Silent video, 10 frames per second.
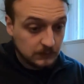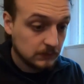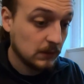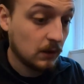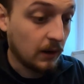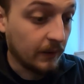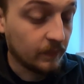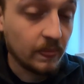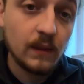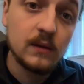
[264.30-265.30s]
Alright,
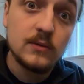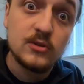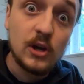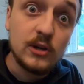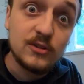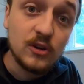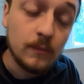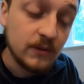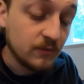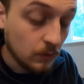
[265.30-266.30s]
so you saw
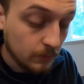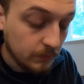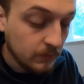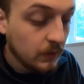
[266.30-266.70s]
me form them,